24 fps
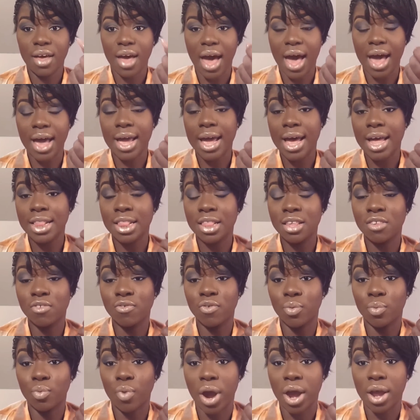I got this
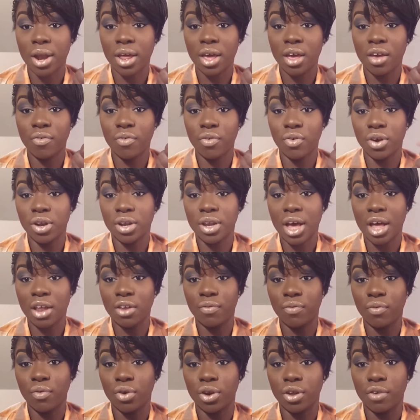from Rite Aid for
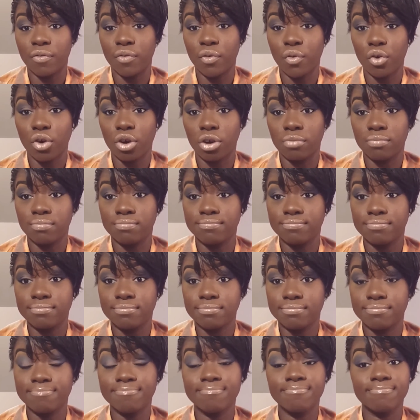$1.44.
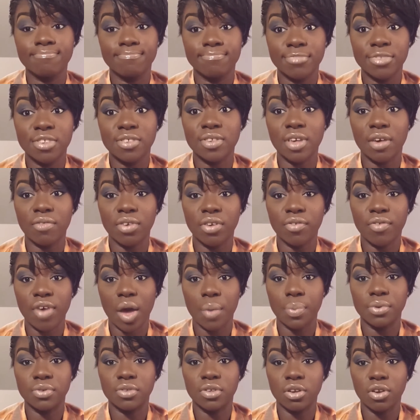
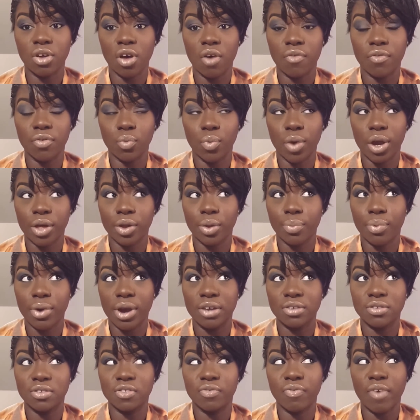75% off. The regular
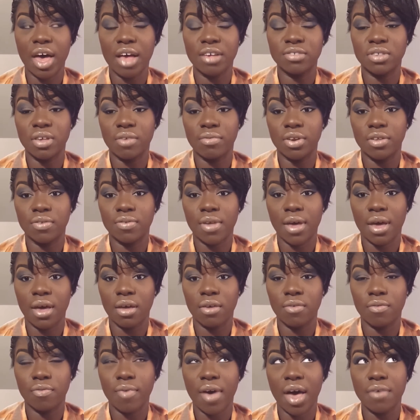price is
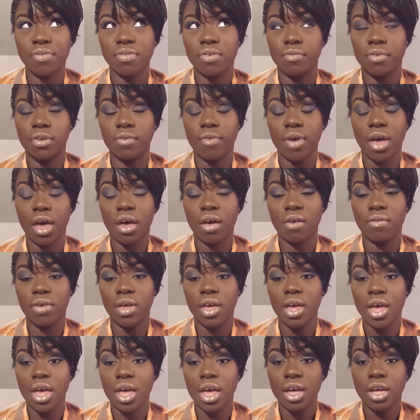575
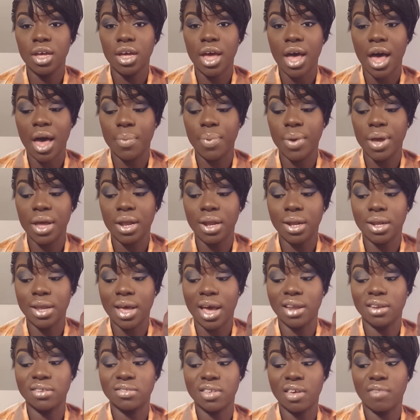I paid a
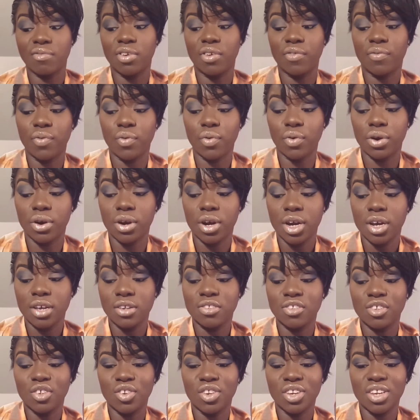dollar seventy four,
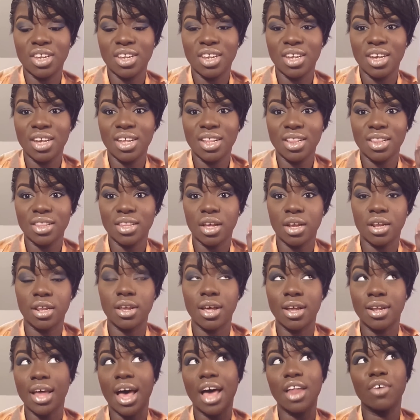so need
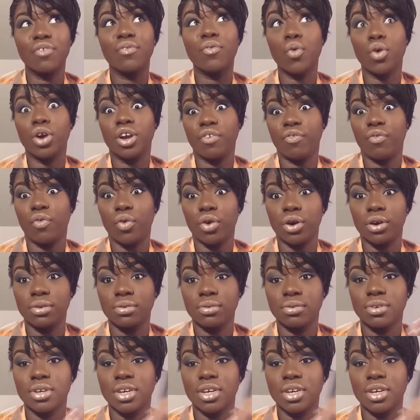a dollar forty four.